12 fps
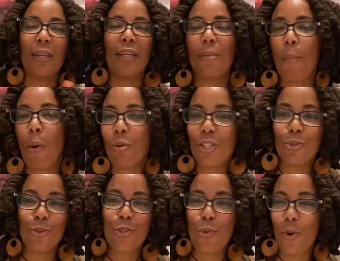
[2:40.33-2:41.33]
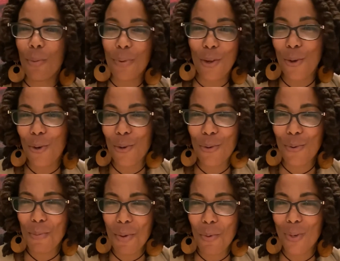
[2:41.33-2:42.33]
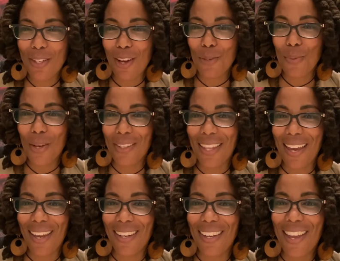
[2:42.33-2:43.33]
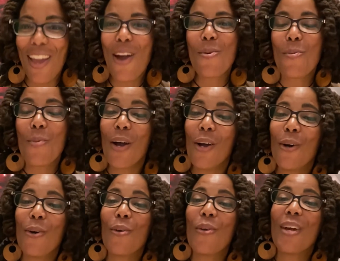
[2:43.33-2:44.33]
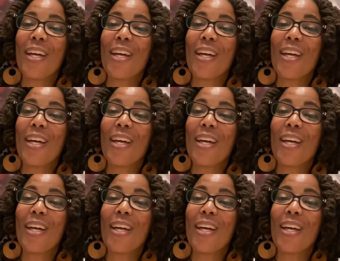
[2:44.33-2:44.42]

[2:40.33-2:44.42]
and emotional Scorpio. Remember we talked about that? Well,